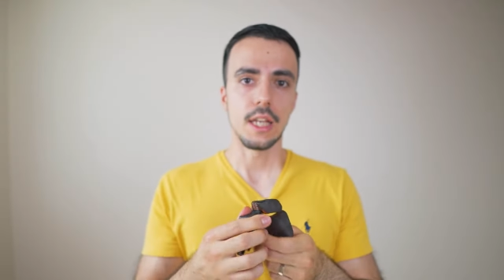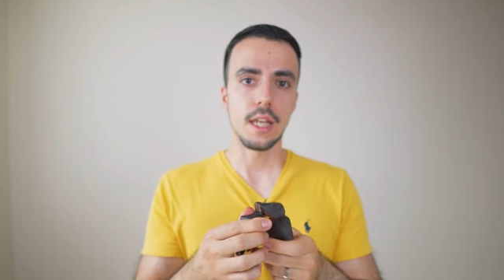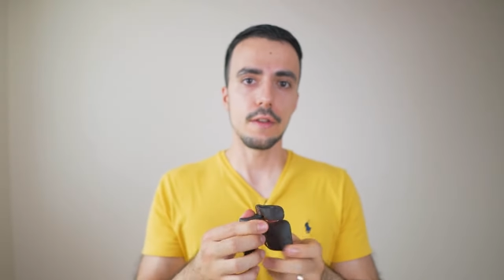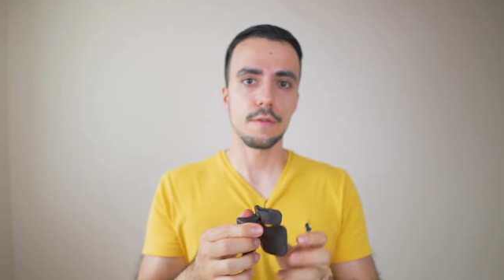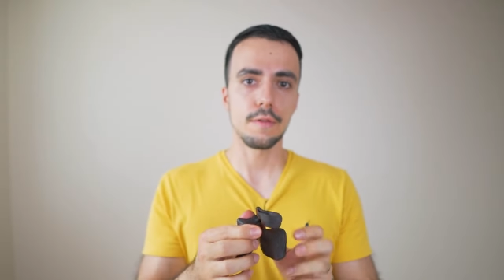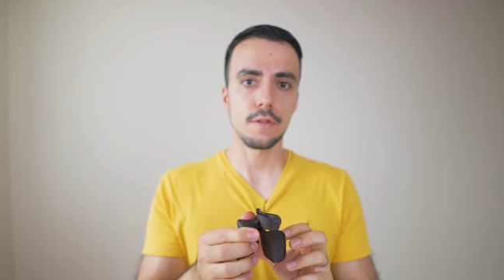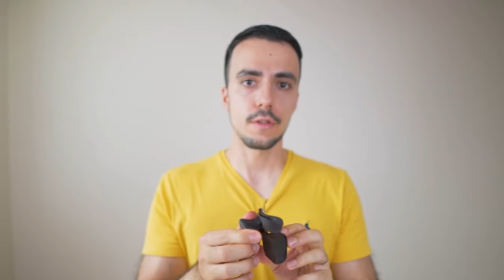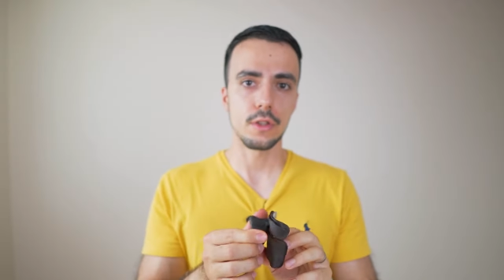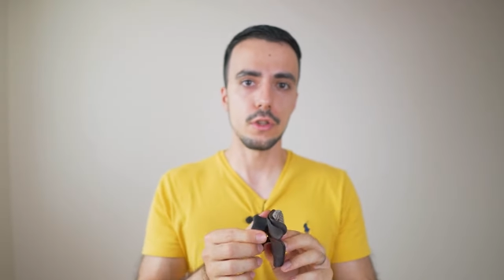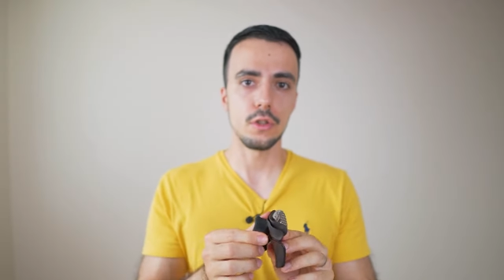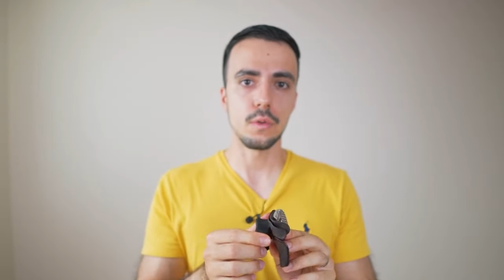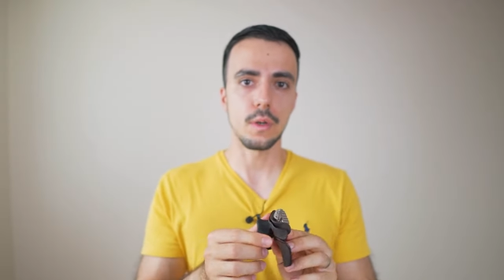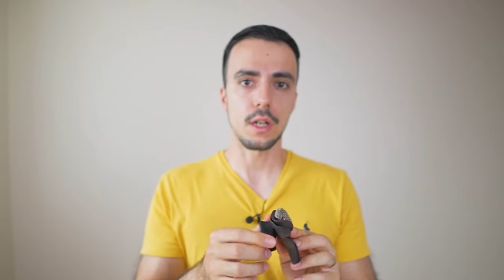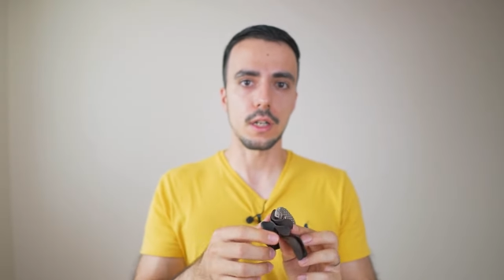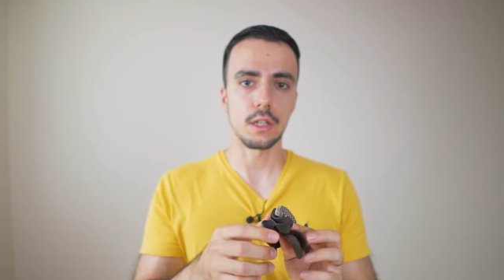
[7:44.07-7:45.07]
If
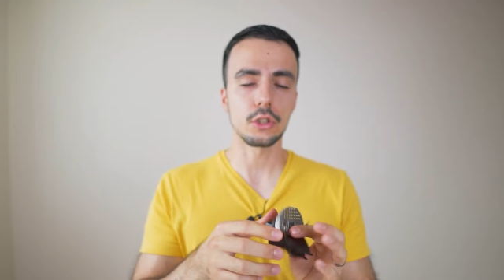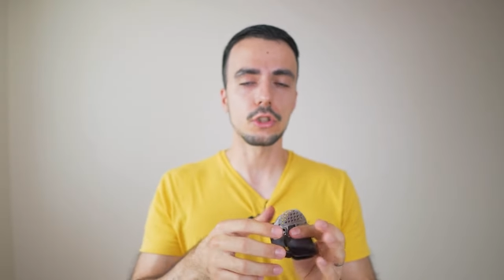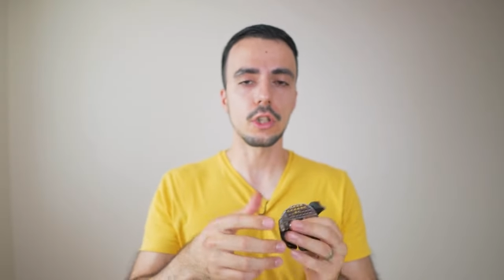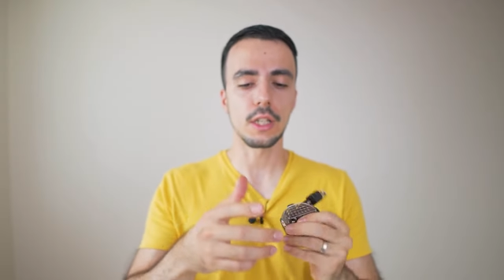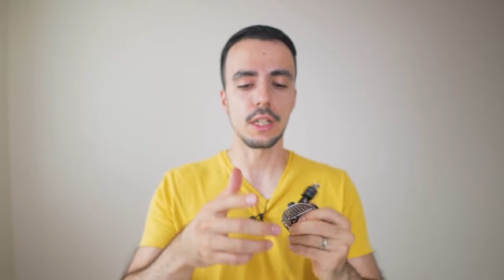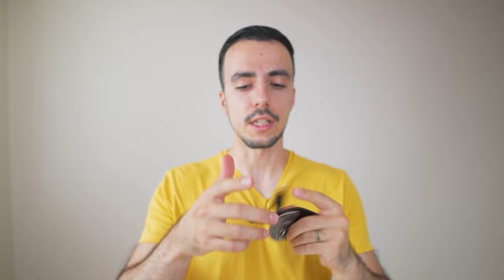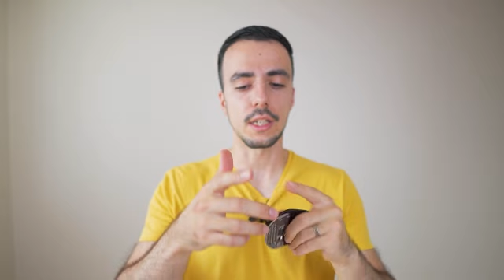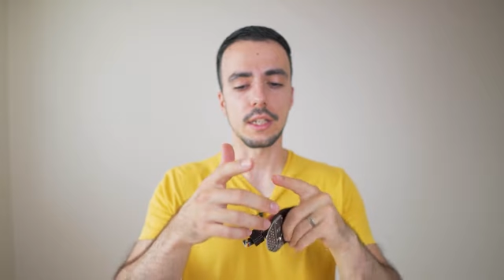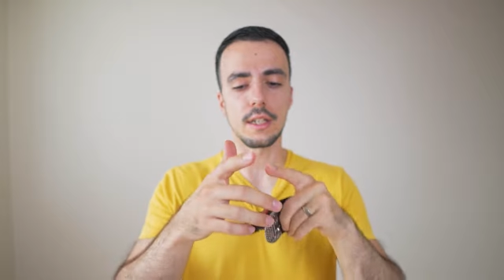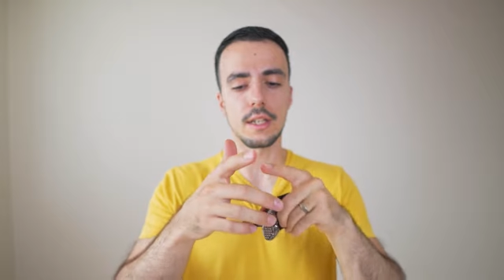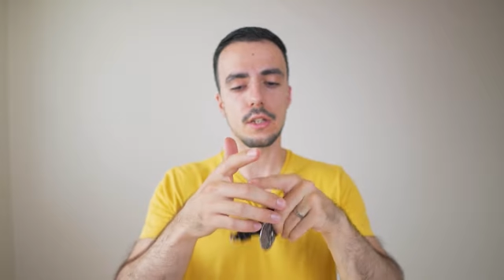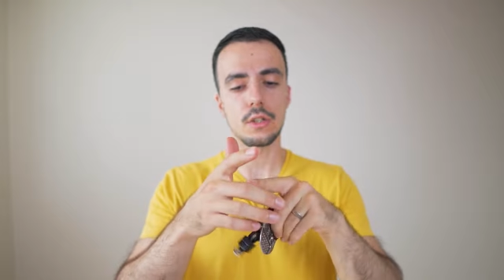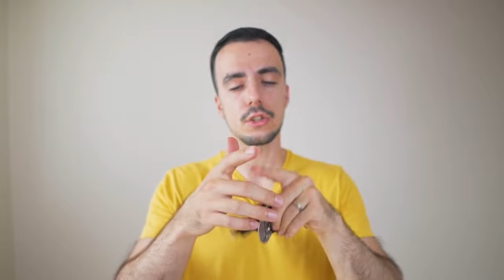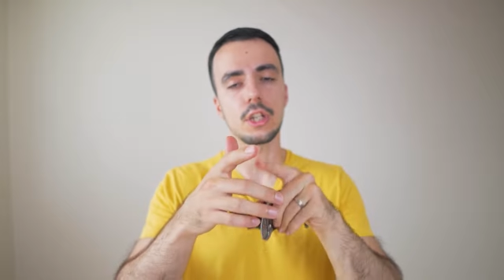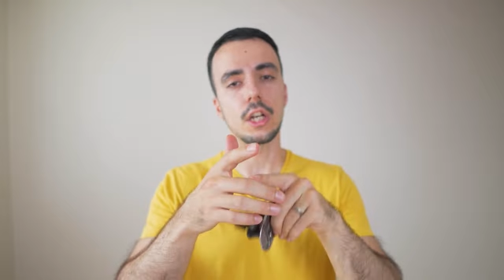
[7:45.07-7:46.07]
you are struggling
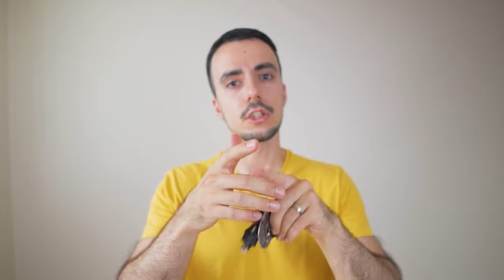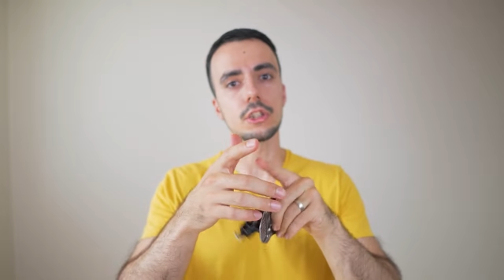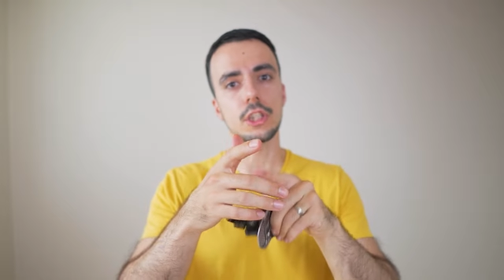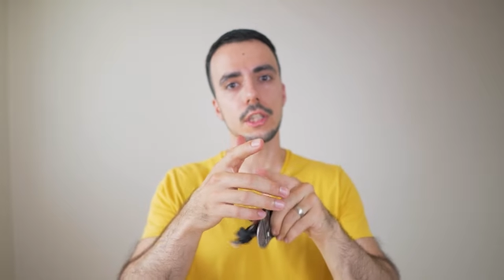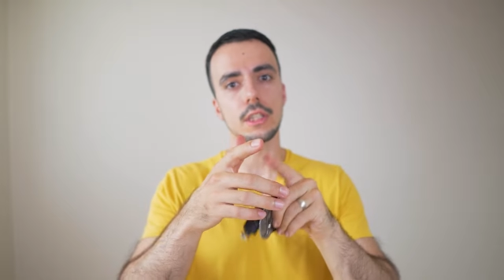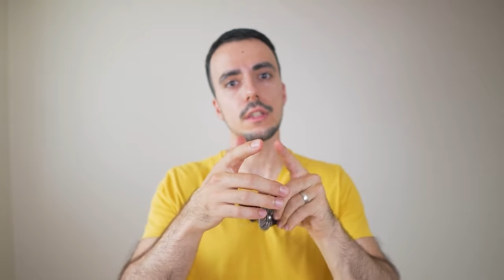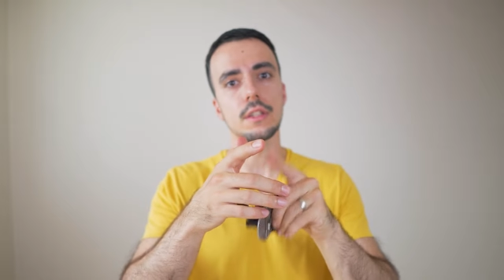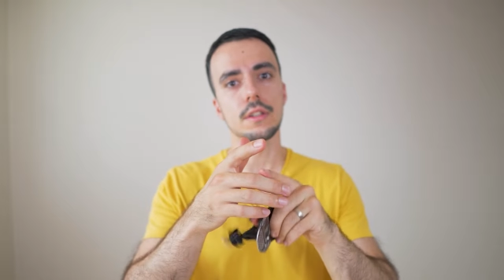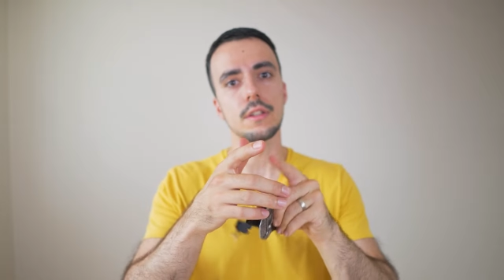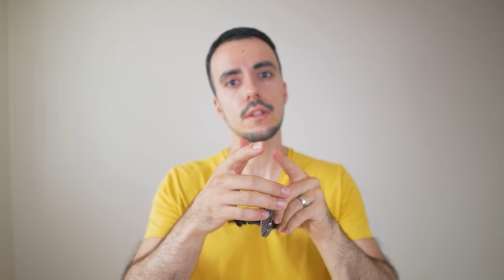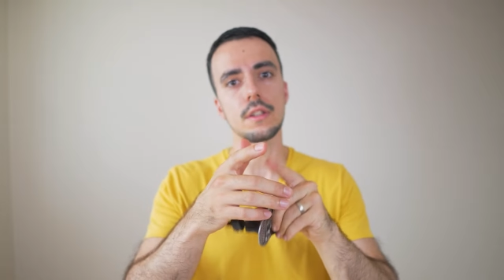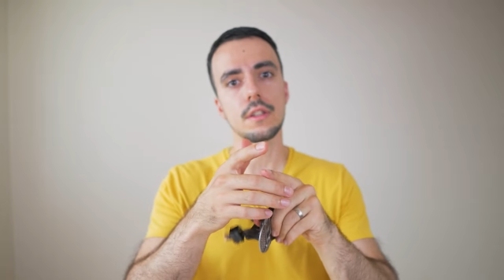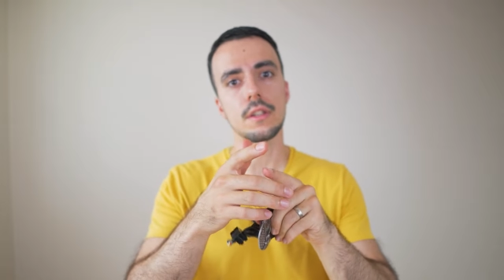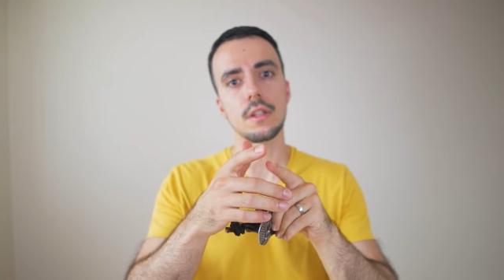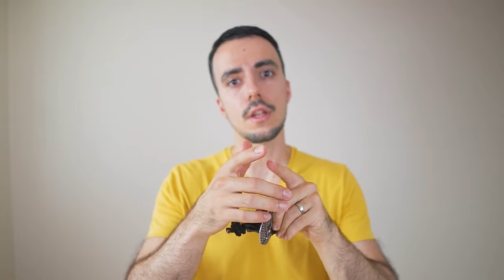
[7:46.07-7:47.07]
and you're touching
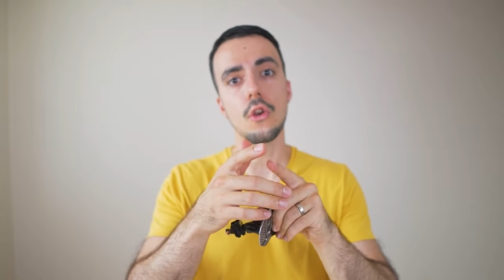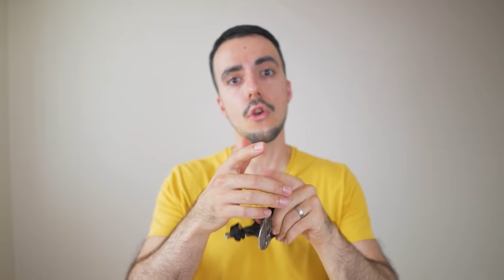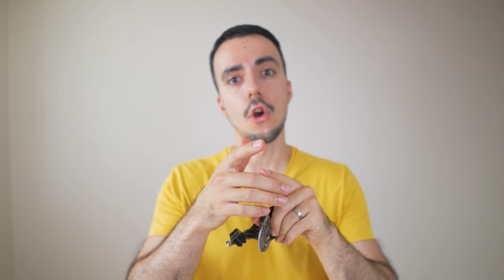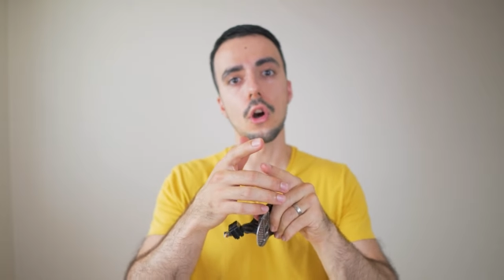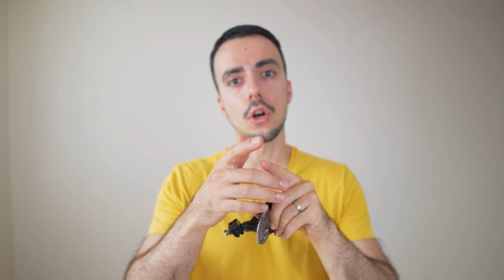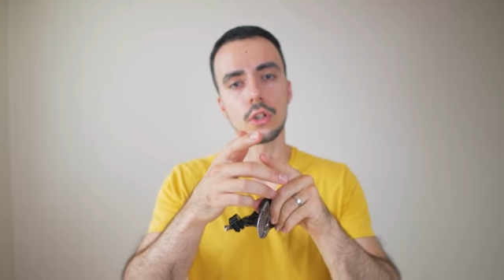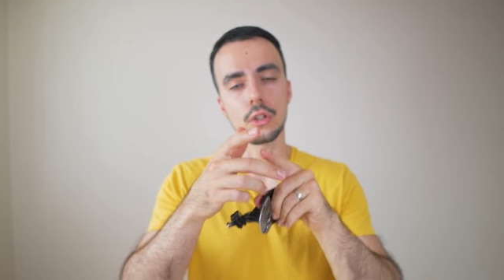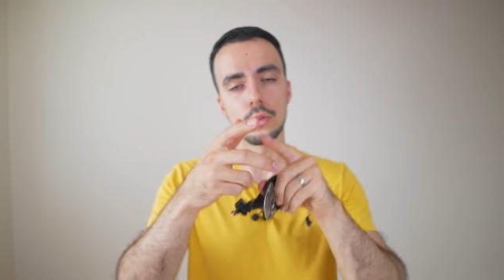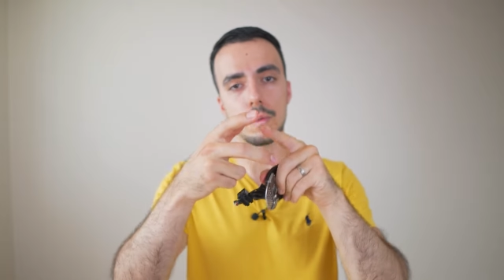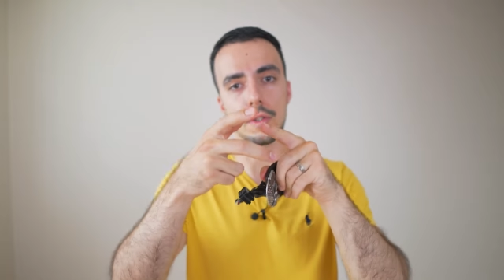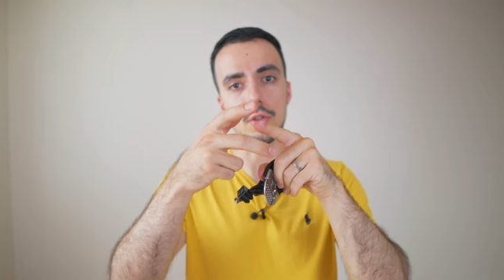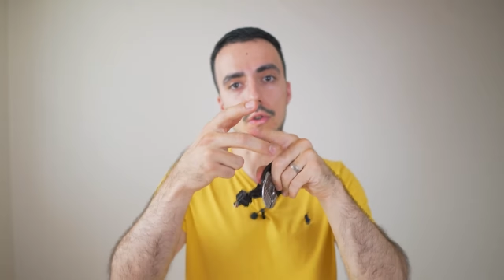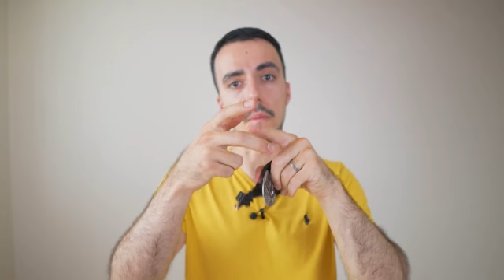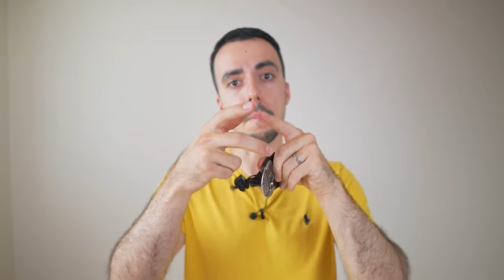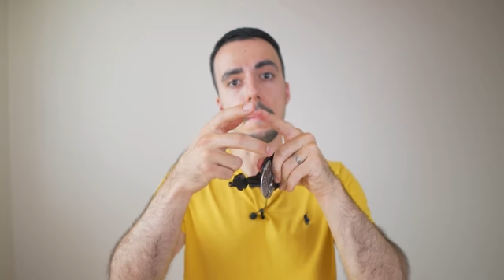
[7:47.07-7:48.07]
the nock
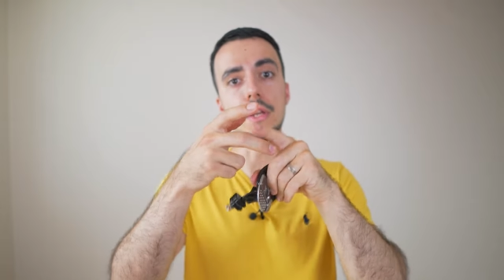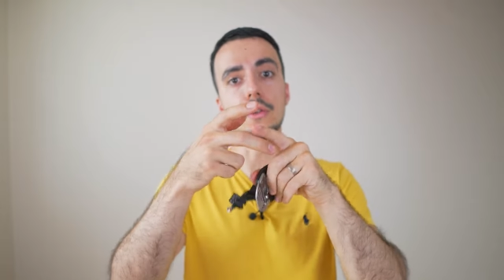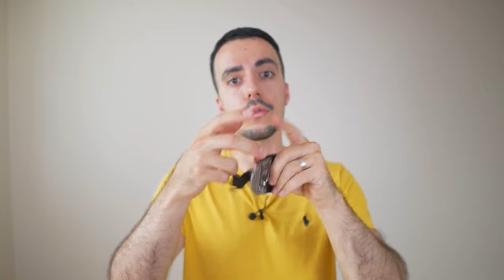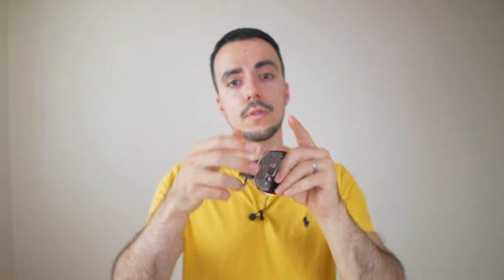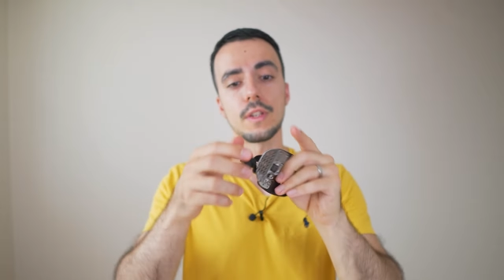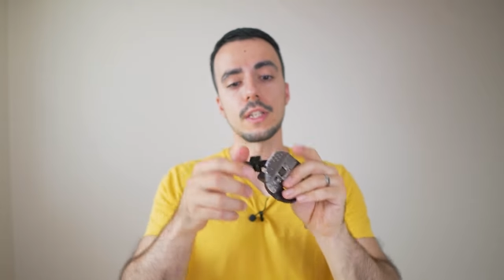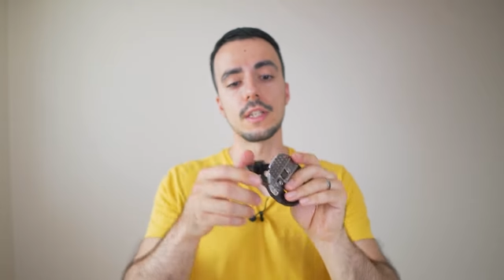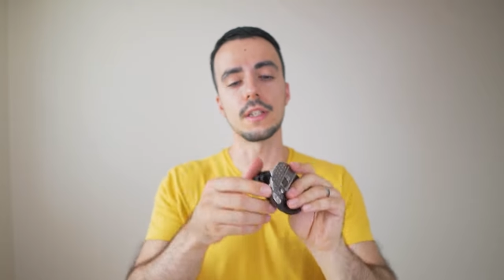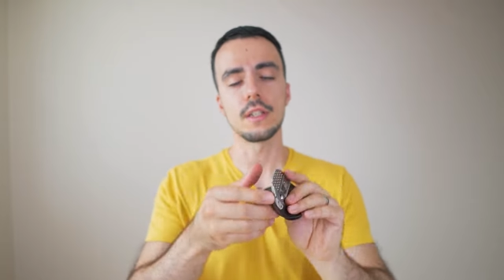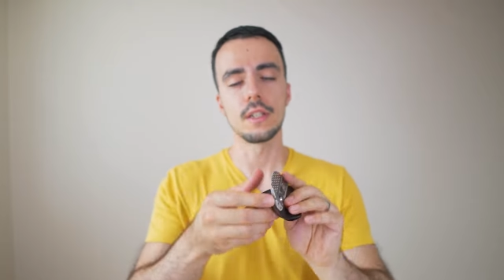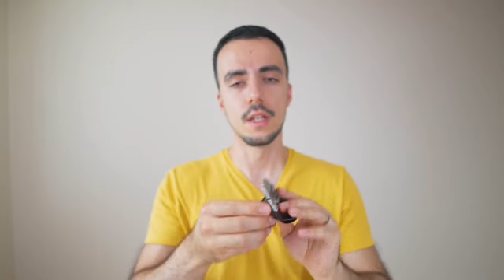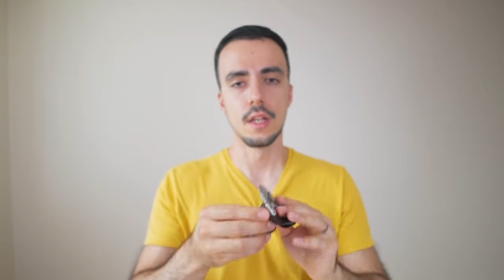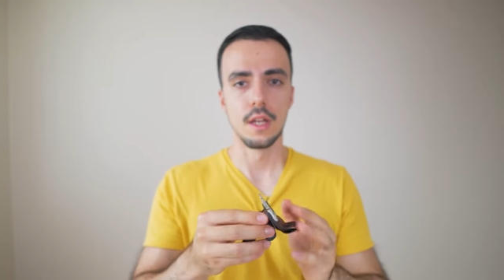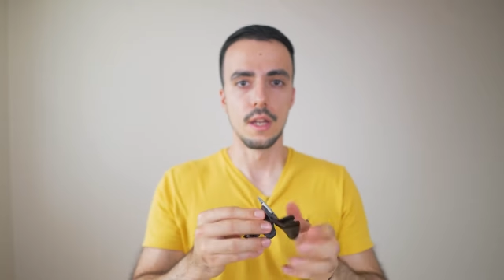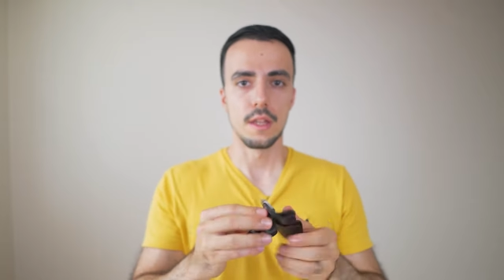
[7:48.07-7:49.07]
with your middle finger,